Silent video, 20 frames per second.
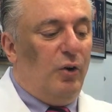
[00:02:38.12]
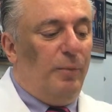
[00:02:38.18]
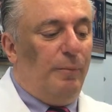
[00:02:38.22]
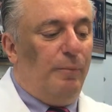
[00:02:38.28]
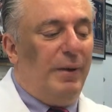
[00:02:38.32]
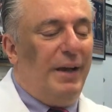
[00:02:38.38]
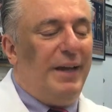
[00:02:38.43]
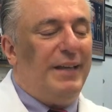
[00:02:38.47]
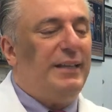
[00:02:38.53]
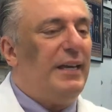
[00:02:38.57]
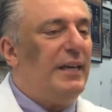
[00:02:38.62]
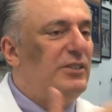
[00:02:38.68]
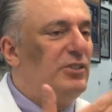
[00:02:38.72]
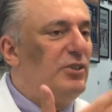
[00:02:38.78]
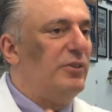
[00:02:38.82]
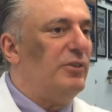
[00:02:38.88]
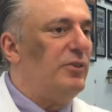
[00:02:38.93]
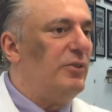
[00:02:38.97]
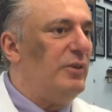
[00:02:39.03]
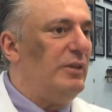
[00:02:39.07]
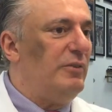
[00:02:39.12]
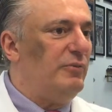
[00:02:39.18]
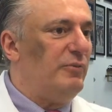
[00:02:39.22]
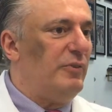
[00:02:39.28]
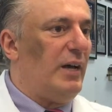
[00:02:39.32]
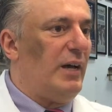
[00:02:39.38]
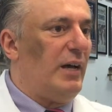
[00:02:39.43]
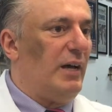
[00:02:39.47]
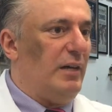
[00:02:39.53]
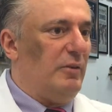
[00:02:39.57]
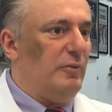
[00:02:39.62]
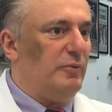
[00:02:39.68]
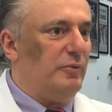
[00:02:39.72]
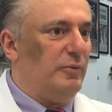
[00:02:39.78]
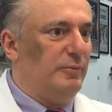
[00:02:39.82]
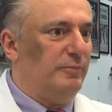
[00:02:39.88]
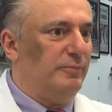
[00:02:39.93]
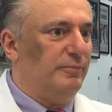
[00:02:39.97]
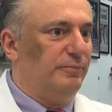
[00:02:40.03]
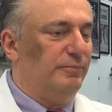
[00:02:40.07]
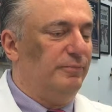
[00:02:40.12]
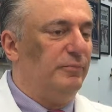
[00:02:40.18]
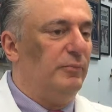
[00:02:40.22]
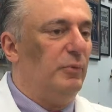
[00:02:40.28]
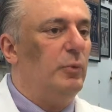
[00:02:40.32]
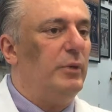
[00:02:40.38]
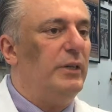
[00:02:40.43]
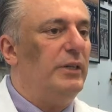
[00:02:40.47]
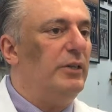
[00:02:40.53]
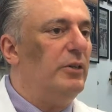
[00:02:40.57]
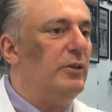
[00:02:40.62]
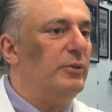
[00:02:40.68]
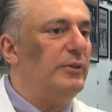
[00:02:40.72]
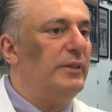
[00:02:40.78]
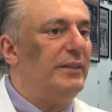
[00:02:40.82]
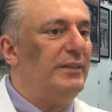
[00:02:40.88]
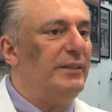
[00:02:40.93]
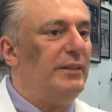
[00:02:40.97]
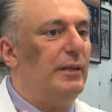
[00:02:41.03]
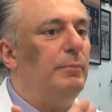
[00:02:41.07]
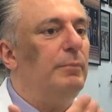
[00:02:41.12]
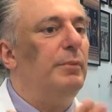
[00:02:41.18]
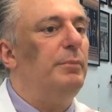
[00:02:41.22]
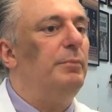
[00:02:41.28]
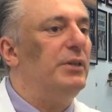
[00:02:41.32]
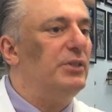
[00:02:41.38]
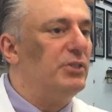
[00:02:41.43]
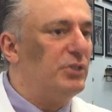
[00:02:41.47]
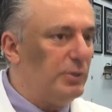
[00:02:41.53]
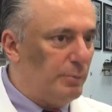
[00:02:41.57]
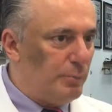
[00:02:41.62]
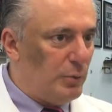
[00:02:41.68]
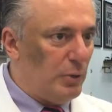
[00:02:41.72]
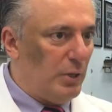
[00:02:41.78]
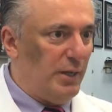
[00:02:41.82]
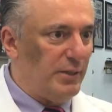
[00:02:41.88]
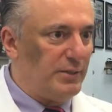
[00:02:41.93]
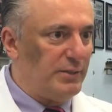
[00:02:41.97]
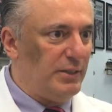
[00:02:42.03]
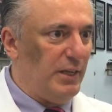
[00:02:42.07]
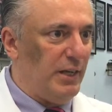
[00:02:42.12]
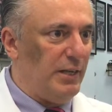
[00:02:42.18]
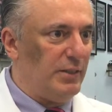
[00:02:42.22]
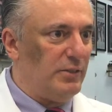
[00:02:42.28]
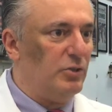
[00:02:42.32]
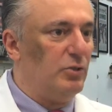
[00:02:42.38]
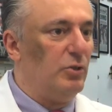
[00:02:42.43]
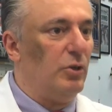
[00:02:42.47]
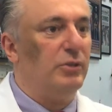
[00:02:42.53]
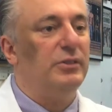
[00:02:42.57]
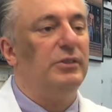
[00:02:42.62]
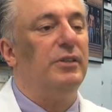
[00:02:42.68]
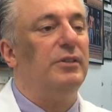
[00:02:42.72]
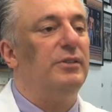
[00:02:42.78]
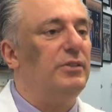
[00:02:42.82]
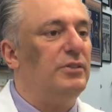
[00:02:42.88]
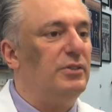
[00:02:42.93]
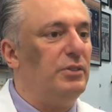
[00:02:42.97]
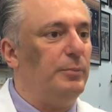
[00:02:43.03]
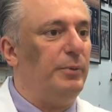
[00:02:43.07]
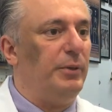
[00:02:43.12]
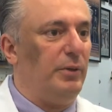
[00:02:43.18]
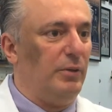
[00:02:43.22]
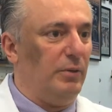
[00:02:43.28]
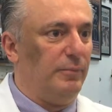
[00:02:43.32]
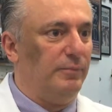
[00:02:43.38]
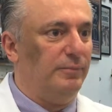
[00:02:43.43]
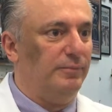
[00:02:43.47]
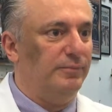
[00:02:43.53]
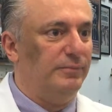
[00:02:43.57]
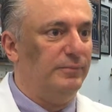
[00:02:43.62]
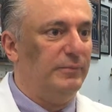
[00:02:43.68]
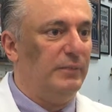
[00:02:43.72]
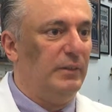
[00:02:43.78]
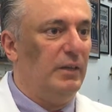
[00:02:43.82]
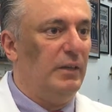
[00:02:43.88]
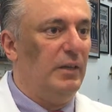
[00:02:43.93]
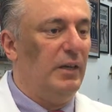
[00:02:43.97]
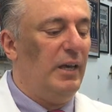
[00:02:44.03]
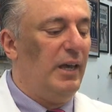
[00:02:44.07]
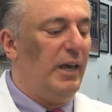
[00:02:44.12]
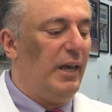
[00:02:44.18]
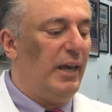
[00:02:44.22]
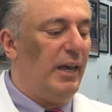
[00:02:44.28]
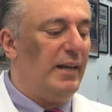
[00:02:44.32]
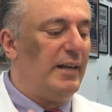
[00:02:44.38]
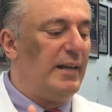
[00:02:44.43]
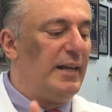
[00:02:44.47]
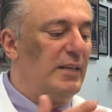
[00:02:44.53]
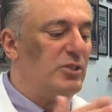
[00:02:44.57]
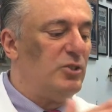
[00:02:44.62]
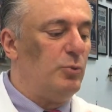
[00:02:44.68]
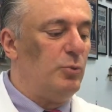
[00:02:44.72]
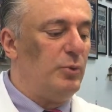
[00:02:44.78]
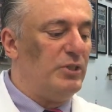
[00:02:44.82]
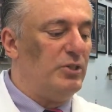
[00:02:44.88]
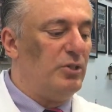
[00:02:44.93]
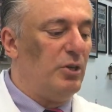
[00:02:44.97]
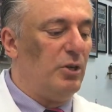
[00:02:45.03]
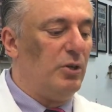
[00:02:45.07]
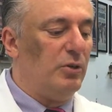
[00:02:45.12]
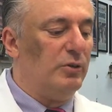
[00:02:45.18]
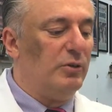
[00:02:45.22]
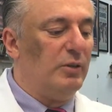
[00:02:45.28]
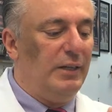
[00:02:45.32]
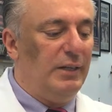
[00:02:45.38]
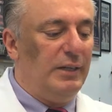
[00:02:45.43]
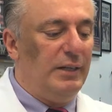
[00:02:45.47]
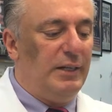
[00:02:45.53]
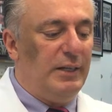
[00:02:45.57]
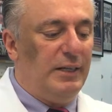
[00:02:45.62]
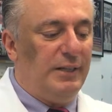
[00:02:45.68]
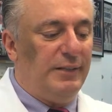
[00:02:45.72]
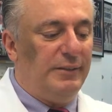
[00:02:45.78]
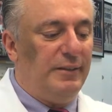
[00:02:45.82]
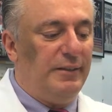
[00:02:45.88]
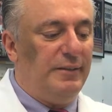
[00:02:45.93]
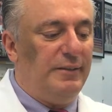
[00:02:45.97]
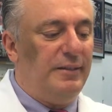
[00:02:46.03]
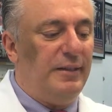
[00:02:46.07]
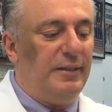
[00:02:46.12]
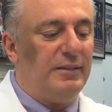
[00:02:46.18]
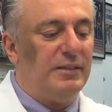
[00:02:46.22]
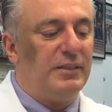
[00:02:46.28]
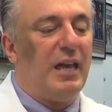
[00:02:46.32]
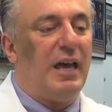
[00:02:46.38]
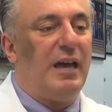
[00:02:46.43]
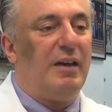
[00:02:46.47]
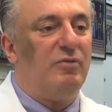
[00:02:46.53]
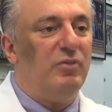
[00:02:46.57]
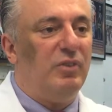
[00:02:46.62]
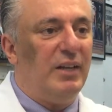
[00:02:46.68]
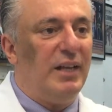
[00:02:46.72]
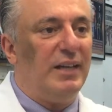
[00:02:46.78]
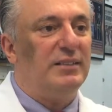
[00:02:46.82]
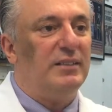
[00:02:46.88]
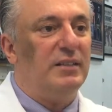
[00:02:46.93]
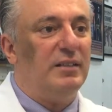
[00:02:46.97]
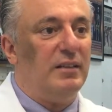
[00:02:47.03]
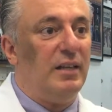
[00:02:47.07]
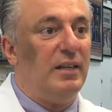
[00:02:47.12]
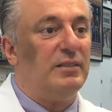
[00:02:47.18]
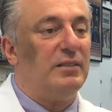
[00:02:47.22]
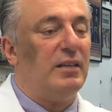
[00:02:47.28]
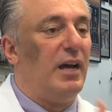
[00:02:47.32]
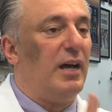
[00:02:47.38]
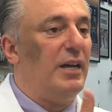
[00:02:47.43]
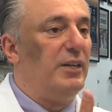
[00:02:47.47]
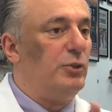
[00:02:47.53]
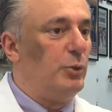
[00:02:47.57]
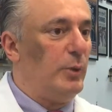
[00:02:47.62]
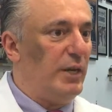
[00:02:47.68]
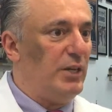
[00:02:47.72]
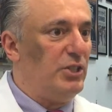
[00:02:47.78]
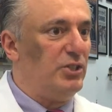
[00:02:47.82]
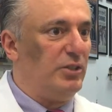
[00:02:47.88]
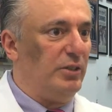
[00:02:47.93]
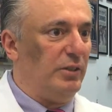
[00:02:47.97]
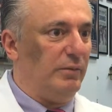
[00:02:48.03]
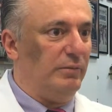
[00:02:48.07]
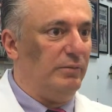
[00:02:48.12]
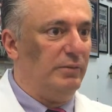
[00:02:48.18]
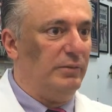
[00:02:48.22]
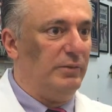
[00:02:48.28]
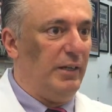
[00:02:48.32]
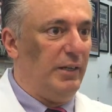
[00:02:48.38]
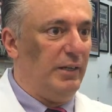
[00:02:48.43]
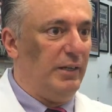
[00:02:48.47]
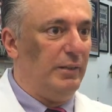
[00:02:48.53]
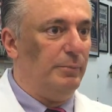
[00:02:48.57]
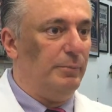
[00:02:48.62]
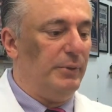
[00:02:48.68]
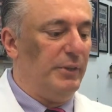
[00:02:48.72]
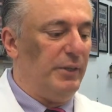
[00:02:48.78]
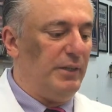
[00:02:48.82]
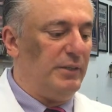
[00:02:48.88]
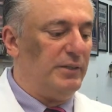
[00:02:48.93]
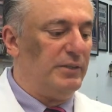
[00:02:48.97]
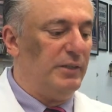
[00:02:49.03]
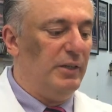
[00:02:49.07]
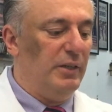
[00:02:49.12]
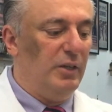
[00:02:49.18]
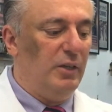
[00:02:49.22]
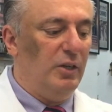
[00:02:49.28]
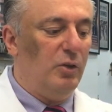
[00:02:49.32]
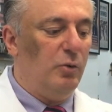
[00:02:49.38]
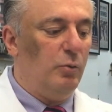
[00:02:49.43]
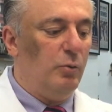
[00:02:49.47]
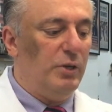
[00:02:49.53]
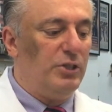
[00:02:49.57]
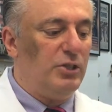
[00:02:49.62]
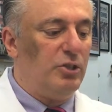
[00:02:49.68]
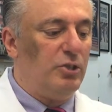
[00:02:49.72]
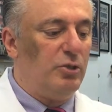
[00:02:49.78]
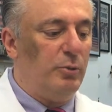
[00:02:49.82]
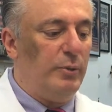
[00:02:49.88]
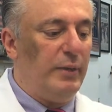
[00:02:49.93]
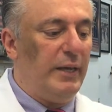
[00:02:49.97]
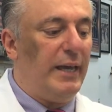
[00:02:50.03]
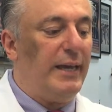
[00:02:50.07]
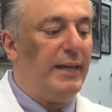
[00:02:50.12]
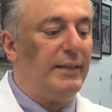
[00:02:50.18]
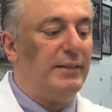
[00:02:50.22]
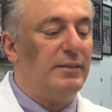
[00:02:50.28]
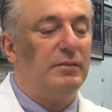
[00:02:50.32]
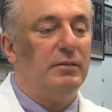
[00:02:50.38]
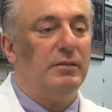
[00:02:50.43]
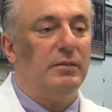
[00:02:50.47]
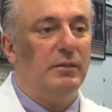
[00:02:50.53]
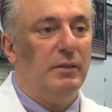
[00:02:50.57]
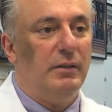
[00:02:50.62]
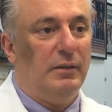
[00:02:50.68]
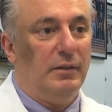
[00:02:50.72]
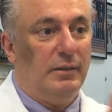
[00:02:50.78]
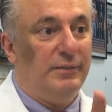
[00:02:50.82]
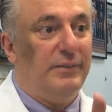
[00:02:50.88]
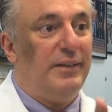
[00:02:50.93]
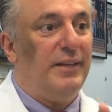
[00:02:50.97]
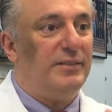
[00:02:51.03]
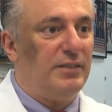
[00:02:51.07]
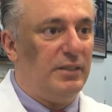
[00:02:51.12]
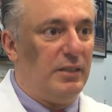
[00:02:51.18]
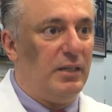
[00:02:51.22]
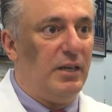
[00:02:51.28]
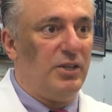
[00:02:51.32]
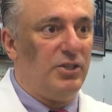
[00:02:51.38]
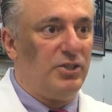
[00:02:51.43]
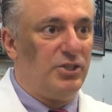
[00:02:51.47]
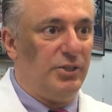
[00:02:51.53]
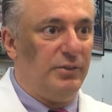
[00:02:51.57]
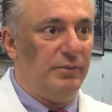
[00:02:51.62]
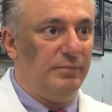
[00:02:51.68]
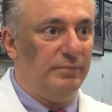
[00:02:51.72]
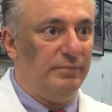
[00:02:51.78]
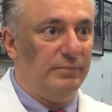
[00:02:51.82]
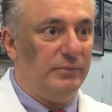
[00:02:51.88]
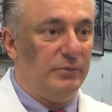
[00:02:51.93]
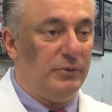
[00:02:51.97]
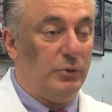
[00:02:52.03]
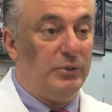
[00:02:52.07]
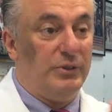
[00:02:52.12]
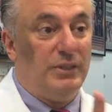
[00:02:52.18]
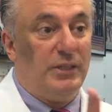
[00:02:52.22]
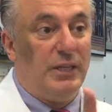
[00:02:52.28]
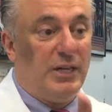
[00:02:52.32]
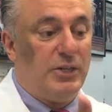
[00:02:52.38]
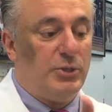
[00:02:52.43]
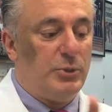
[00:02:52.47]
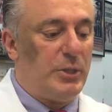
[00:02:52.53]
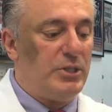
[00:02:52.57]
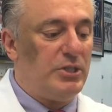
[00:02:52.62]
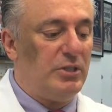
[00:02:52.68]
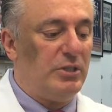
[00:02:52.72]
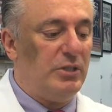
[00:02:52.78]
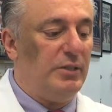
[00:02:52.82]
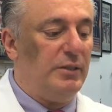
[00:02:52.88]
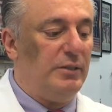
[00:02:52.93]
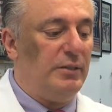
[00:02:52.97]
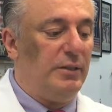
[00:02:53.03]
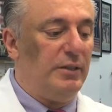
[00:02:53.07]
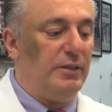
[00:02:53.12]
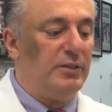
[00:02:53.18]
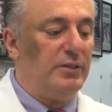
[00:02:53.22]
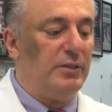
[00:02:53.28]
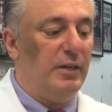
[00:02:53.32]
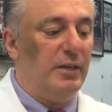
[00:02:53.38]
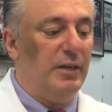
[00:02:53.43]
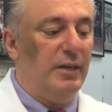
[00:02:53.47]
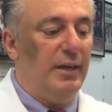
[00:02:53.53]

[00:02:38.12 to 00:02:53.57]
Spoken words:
By the age of 35, we know that the imbibition process starts to disappear. And as a result, the disc have less and less hydration taking place, which creates desiccation or dehydration of the disc.